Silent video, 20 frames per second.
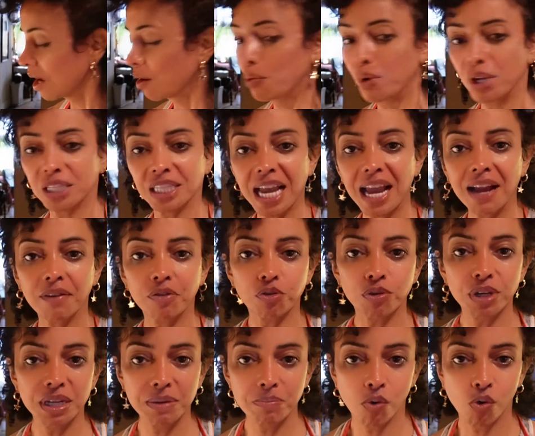which I have
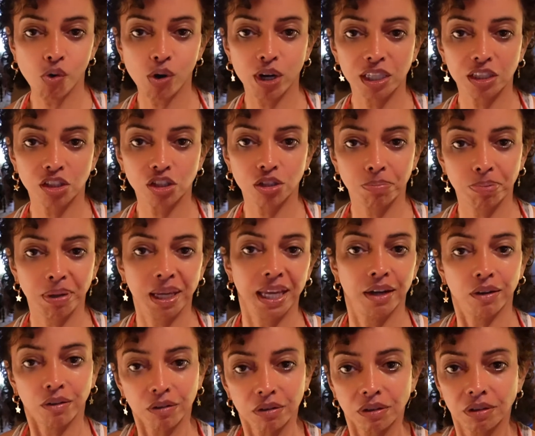3 more to
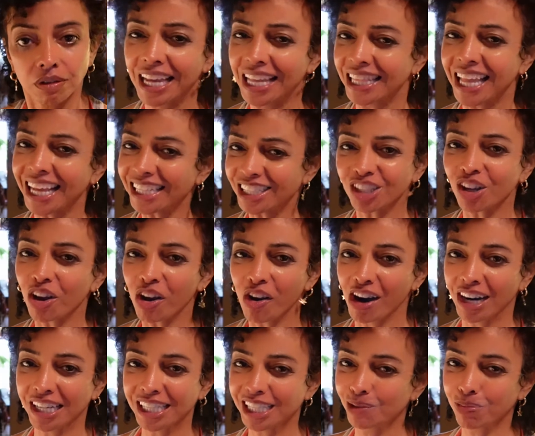peel. That's the
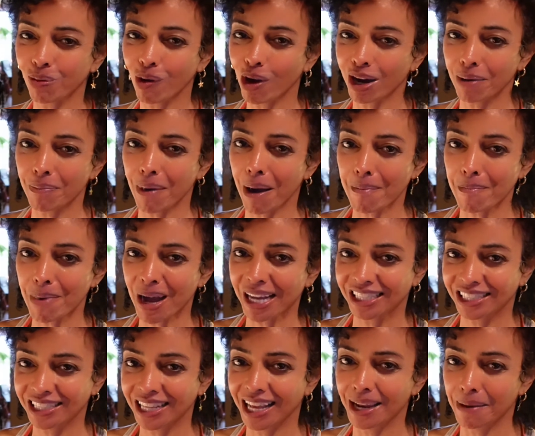hardest part about
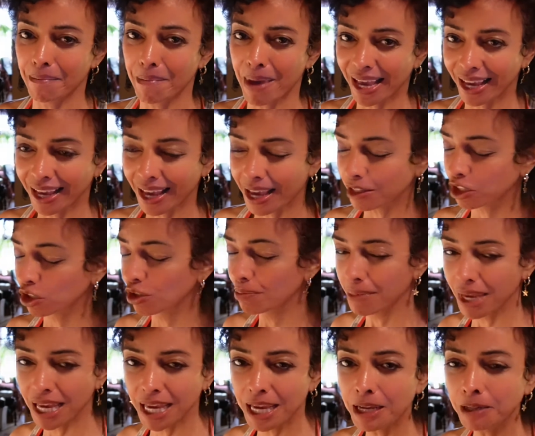pastele making to
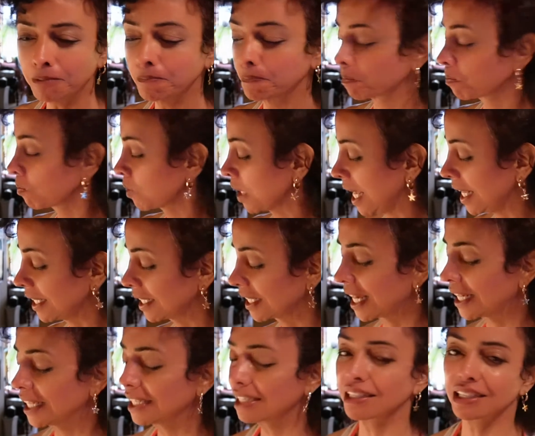me. Is
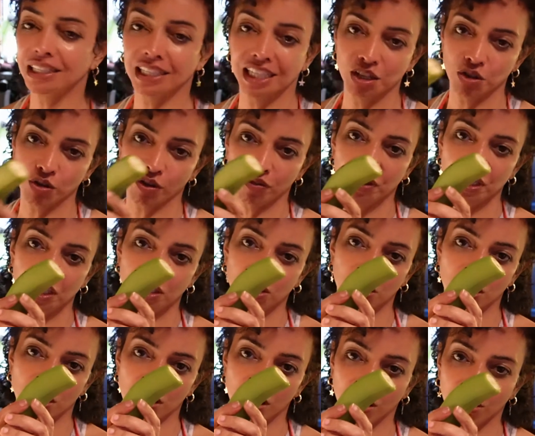getting the skin off these
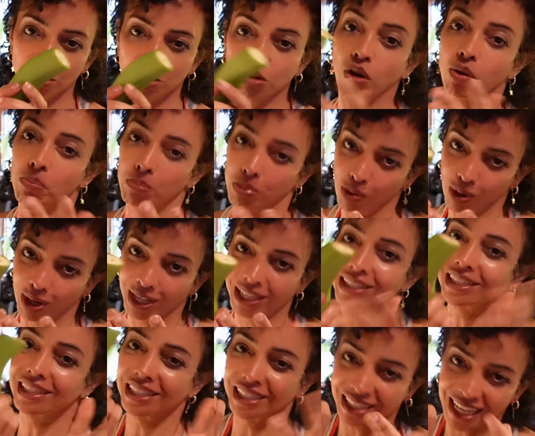girls or
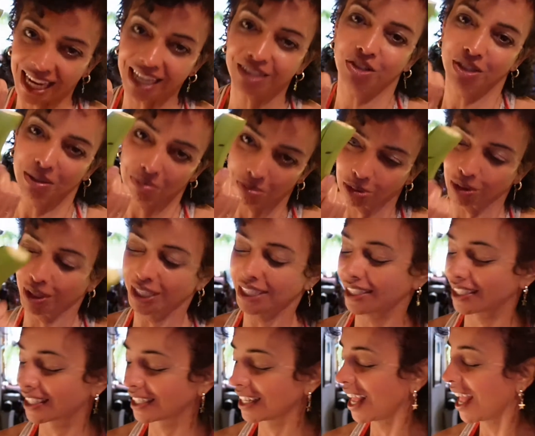boys, these actually
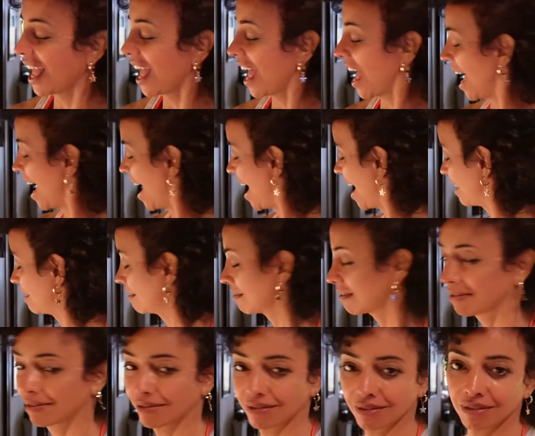boys, and
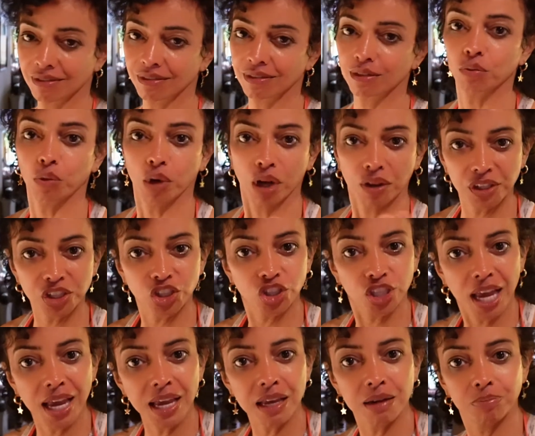well, the
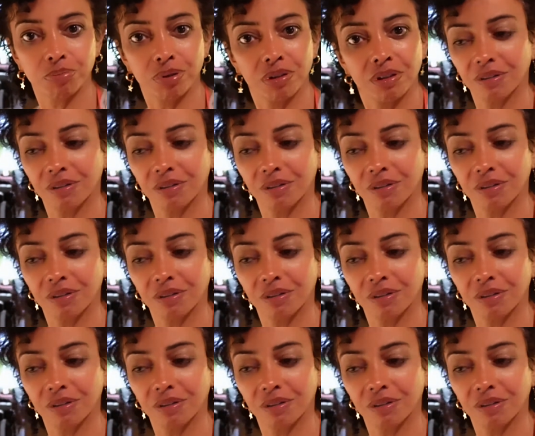shape,